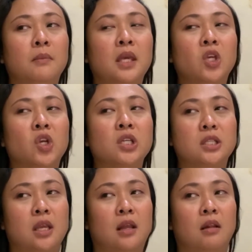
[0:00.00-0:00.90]
Make
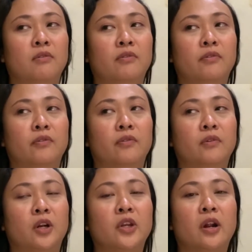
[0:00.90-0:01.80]
yourself
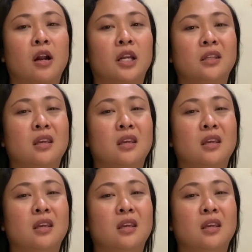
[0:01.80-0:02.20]
or your heart